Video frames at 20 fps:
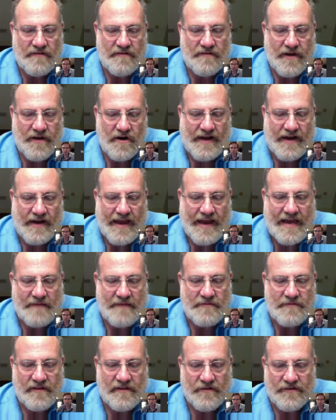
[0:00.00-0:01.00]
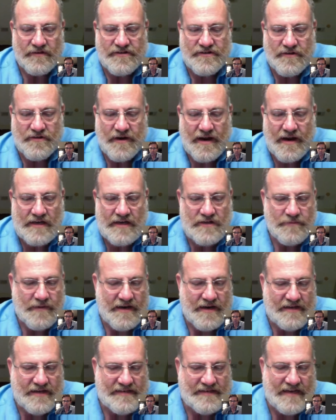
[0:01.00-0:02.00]
of the Arcanum is a little strange,
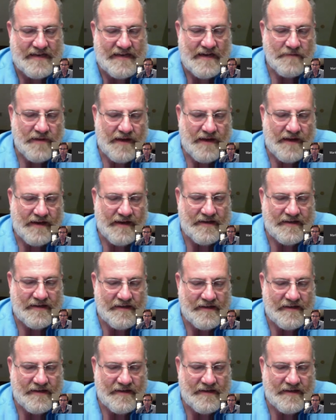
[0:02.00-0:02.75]
but it's set up like a